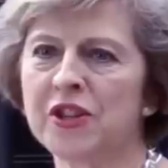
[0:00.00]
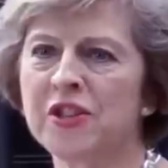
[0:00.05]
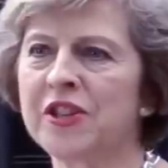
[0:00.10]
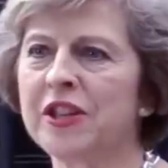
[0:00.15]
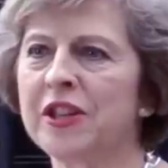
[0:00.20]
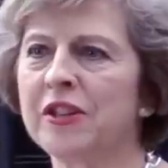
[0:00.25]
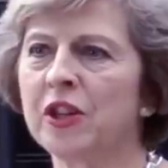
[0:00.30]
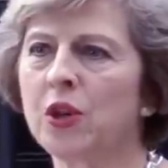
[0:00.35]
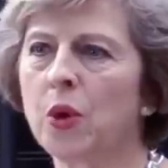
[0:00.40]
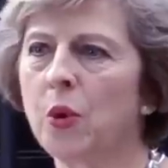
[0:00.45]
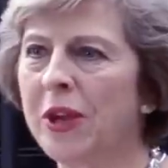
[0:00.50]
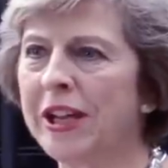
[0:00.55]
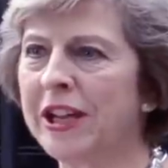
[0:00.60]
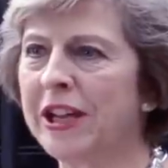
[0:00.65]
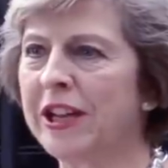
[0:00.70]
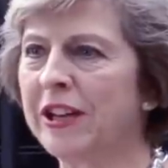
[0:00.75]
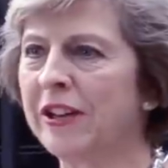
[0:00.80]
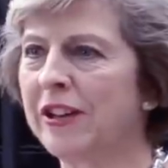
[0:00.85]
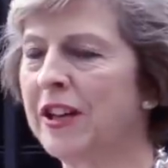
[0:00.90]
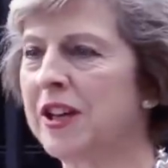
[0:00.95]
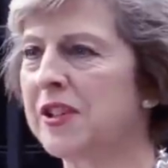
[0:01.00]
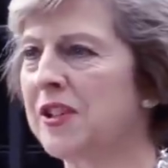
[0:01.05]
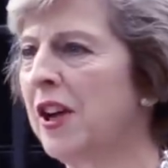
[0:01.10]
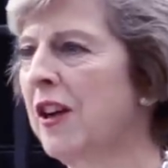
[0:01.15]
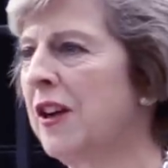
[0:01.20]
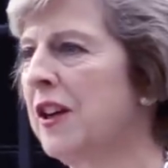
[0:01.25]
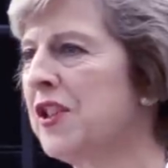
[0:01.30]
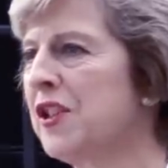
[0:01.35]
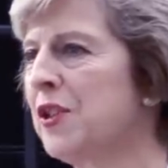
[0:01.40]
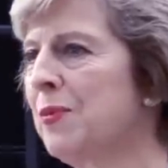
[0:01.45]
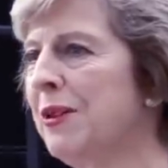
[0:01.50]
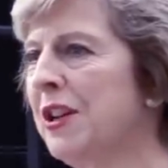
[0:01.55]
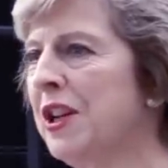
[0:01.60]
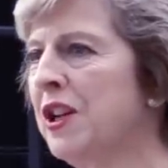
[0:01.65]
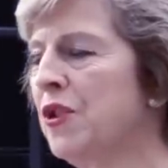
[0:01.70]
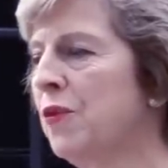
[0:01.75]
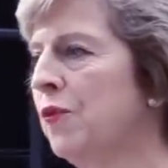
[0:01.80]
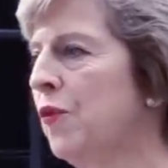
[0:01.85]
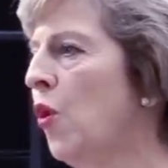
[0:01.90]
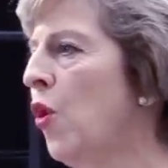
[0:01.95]
Majesty the Queen has asked
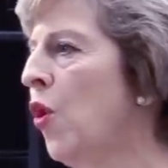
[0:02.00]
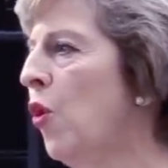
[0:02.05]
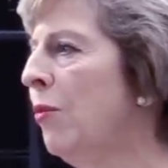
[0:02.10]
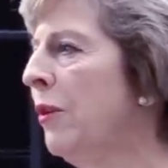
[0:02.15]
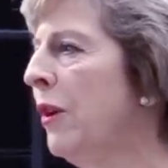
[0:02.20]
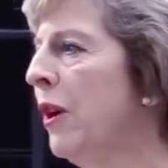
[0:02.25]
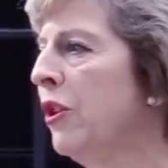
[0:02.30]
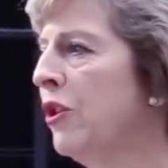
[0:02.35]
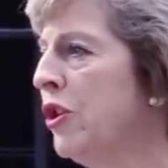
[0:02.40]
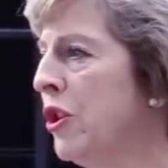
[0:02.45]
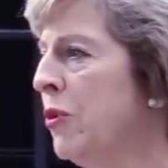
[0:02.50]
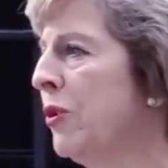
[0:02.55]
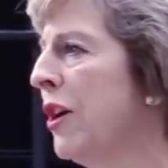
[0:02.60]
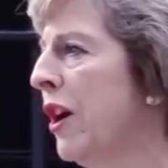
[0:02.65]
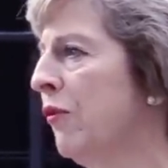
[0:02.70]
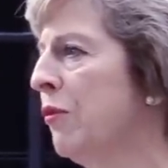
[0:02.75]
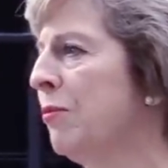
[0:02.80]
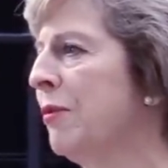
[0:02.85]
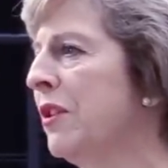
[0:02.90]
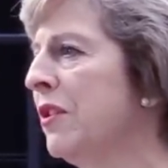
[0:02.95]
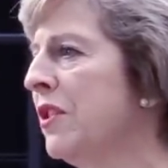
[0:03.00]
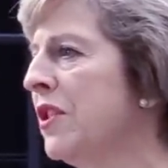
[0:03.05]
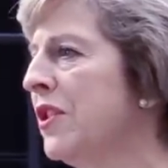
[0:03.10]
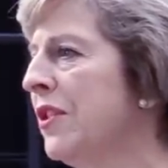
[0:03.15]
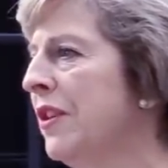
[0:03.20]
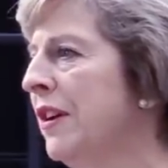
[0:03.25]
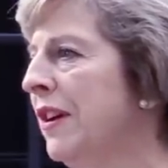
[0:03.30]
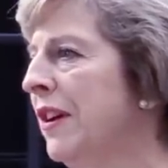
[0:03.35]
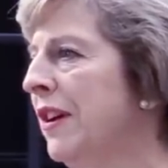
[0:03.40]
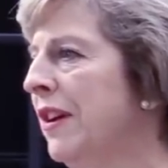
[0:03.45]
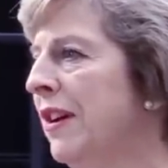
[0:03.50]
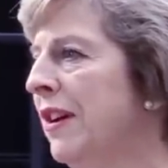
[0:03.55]
me to form a new government.